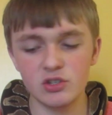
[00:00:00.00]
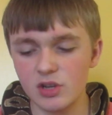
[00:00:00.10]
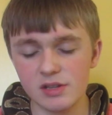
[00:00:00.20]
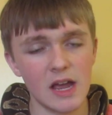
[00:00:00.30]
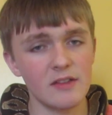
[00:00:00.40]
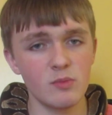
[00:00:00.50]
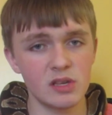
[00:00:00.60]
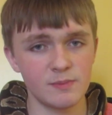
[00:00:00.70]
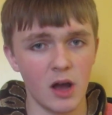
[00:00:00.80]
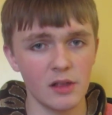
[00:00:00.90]
Doesn't have to be
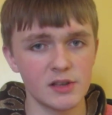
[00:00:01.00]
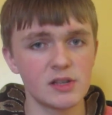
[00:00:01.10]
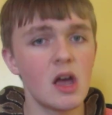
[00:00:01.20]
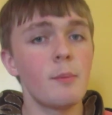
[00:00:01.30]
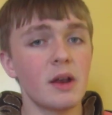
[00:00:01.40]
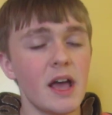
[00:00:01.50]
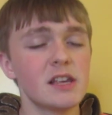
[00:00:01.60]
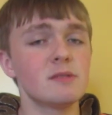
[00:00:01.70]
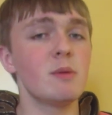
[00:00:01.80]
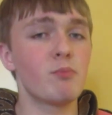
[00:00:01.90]
spotless, but it has
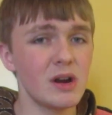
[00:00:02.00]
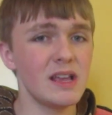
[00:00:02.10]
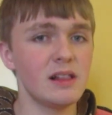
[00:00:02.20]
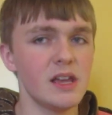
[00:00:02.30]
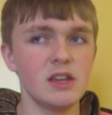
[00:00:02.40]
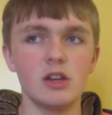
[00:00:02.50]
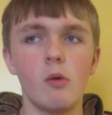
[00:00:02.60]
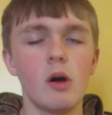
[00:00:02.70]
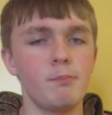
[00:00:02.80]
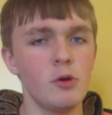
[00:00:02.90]
to be pretty clean. You don't
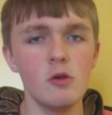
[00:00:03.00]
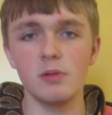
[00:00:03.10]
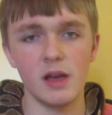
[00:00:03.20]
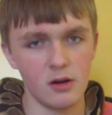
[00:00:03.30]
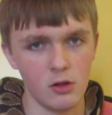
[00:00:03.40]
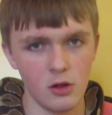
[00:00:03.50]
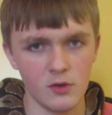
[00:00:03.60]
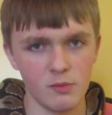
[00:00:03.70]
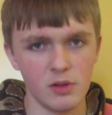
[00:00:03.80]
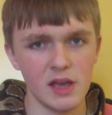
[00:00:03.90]
want poop laying all over
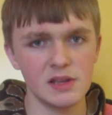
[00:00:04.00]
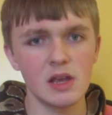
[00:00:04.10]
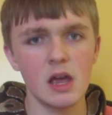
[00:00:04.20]
the place